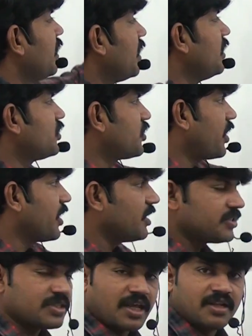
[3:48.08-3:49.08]
in
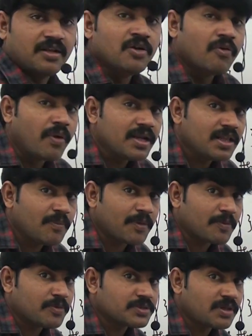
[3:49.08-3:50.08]
string style. What is the
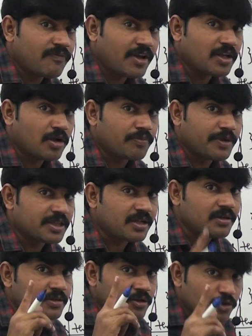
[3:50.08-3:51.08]
purpose of value of
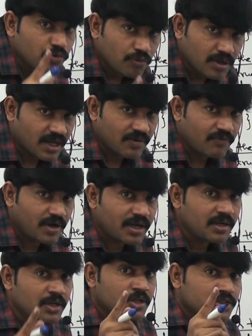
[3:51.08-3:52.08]
method? To
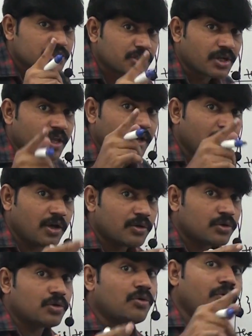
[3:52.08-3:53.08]
convert string
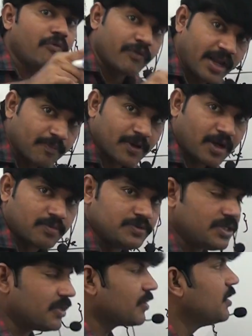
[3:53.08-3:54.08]
to wrapper
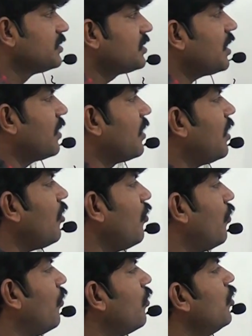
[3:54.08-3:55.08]
object. Sir,
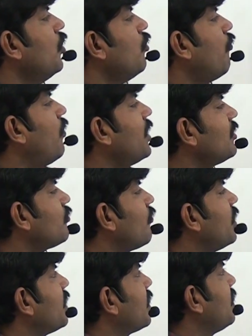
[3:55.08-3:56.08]
now
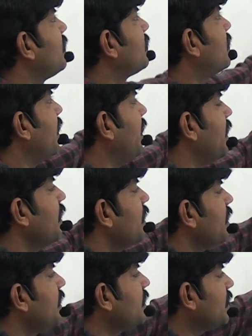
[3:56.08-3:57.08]
123
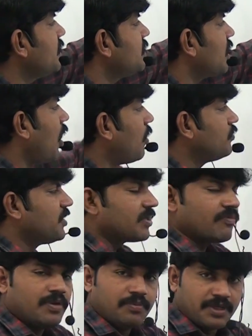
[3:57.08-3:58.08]
integer
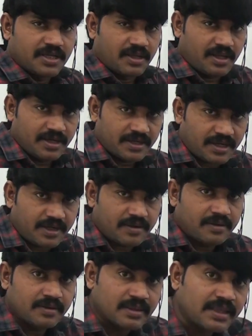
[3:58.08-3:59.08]
object will be
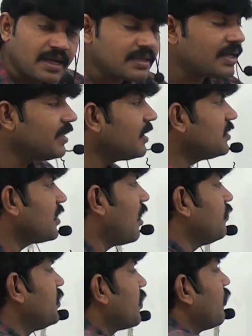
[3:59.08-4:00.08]
created. That integer
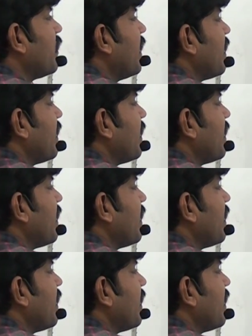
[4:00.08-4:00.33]
object we are